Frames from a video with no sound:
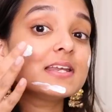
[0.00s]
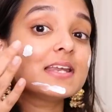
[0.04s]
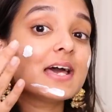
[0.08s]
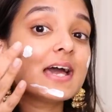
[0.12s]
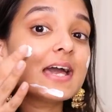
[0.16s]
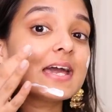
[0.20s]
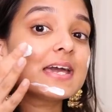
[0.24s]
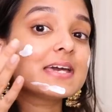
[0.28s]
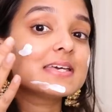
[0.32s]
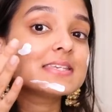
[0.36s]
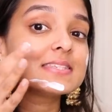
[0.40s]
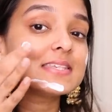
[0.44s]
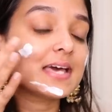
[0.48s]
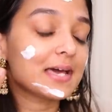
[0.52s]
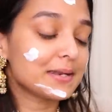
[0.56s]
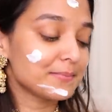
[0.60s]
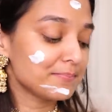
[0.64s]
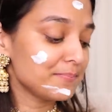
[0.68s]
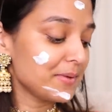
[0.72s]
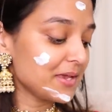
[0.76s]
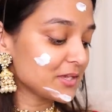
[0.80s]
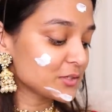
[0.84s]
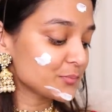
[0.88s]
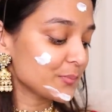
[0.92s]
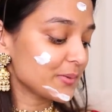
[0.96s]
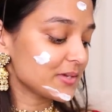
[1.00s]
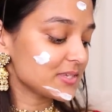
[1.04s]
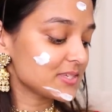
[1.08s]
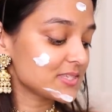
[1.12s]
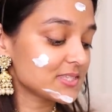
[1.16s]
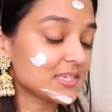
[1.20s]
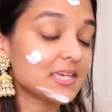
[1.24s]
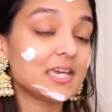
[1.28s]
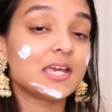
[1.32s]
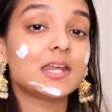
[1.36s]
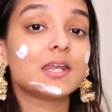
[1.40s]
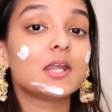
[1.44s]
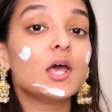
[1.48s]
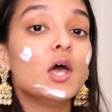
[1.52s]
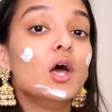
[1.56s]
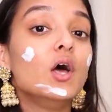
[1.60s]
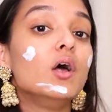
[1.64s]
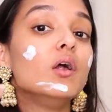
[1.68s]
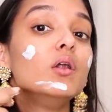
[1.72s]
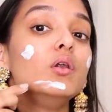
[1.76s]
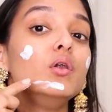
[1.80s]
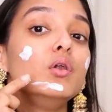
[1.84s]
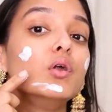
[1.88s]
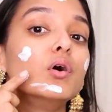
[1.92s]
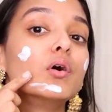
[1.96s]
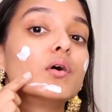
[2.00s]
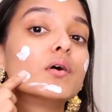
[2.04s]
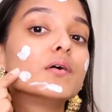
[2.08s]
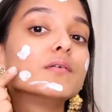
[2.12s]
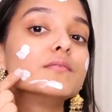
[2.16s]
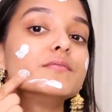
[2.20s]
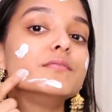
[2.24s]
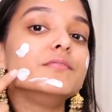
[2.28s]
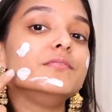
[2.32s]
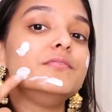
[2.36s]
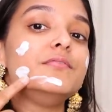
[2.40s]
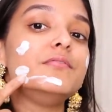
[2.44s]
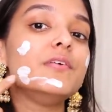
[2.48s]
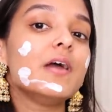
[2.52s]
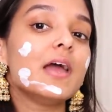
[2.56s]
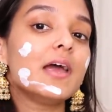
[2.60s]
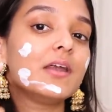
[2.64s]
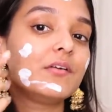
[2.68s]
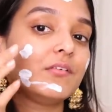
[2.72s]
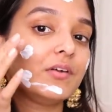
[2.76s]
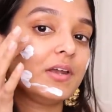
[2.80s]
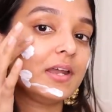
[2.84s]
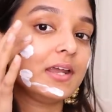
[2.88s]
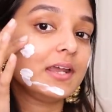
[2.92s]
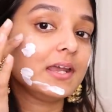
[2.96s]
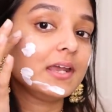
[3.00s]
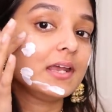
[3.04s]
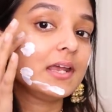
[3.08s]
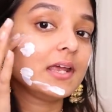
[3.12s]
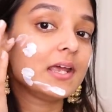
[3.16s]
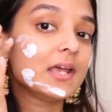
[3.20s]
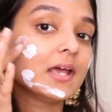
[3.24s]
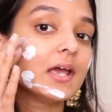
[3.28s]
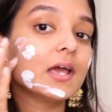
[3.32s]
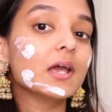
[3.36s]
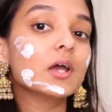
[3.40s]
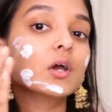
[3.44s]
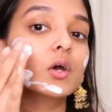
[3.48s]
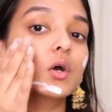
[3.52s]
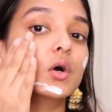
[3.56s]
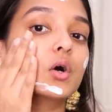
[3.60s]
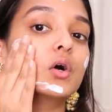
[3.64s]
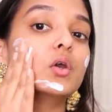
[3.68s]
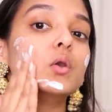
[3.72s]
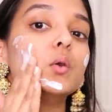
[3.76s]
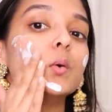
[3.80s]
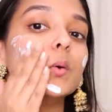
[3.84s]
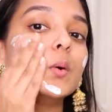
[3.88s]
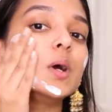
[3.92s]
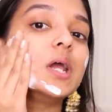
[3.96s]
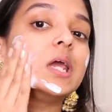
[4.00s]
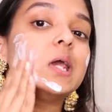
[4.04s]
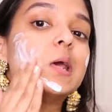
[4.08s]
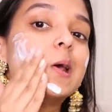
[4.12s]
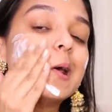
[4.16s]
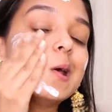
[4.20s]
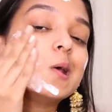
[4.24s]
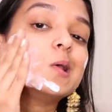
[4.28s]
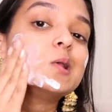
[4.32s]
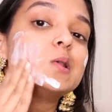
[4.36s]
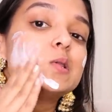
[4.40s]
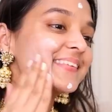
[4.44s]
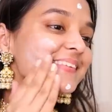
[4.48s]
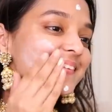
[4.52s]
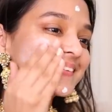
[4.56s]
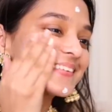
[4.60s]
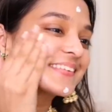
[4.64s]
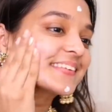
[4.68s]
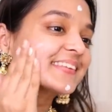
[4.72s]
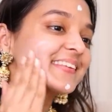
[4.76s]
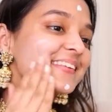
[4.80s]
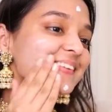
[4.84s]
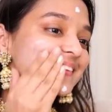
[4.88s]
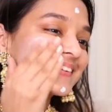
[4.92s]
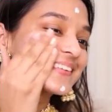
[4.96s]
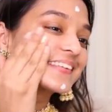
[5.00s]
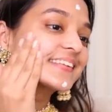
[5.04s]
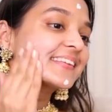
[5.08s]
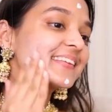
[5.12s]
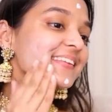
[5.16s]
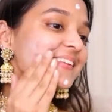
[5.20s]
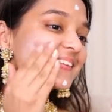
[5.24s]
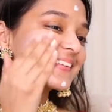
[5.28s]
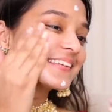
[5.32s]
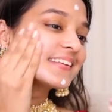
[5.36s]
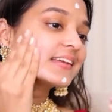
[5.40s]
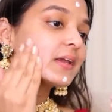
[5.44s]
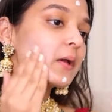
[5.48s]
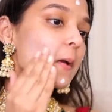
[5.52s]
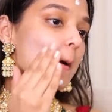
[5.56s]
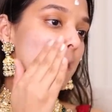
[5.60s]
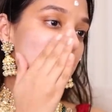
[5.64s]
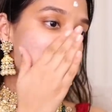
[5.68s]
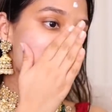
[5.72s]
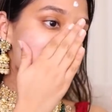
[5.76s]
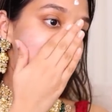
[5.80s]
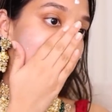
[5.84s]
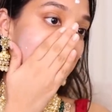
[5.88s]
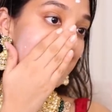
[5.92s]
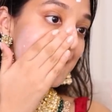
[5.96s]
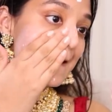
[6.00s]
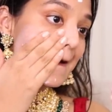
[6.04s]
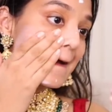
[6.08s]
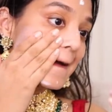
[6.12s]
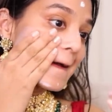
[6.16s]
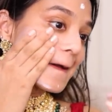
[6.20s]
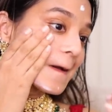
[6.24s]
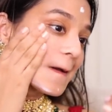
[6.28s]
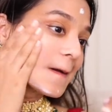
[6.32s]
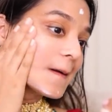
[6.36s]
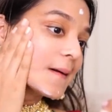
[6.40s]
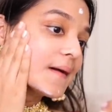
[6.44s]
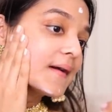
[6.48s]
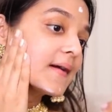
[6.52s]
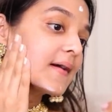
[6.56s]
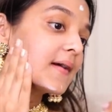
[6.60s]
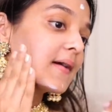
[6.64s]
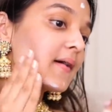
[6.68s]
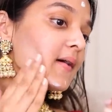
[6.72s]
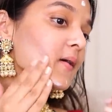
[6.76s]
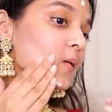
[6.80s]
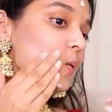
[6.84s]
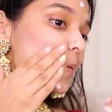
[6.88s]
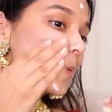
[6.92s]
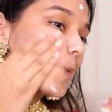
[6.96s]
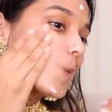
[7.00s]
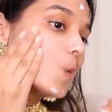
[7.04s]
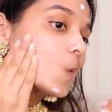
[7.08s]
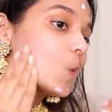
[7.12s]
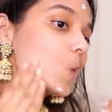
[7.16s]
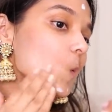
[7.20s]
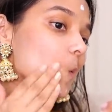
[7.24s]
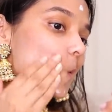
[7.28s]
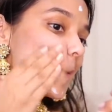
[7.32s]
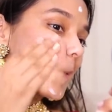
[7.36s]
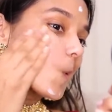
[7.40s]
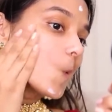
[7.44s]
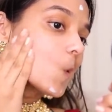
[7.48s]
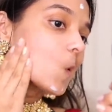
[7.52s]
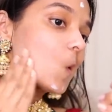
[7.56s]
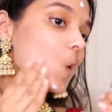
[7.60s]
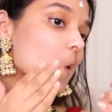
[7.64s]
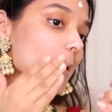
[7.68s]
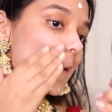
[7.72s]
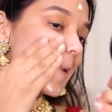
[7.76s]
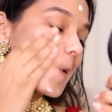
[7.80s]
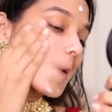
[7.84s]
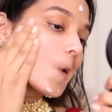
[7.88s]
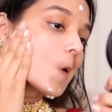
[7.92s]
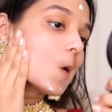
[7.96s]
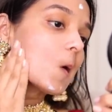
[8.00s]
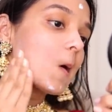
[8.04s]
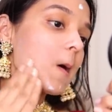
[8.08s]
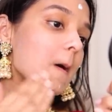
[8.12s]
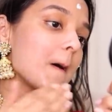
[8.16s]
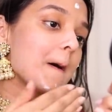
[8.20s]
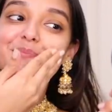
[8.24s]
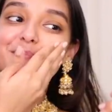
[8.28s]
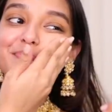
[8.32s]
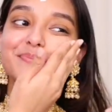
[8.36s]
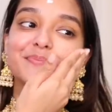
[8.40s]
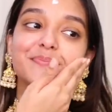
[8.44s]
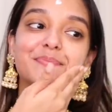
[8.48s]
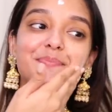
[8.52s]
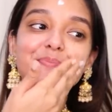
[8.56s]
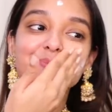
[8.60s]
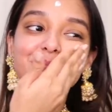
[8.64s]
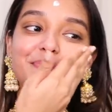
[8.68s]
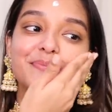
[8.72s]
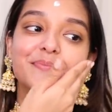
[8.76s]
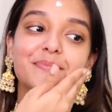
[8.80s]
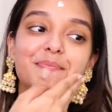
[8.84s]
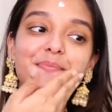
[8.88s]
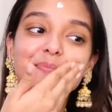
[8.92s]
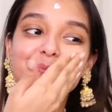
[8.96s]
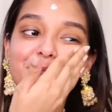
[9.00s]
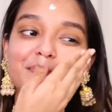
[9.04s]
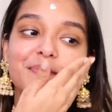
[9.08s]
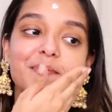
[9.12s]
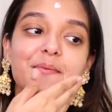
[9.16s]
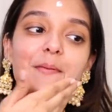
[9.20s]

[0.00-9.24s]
nice and makes my skin look very glowy. So I will apply this all over my face.